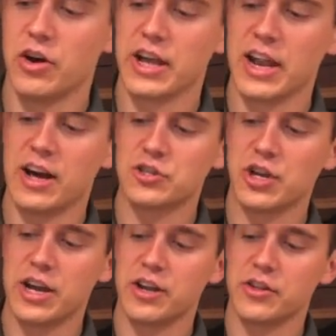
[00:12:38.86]
again, I'll
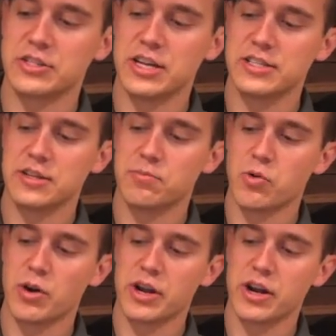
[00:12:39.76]
try another tasting
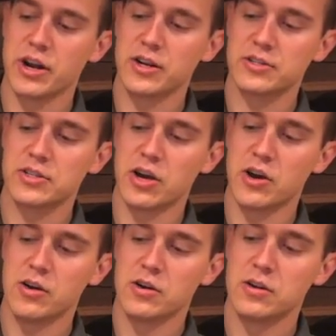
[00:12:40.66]
pour here. So,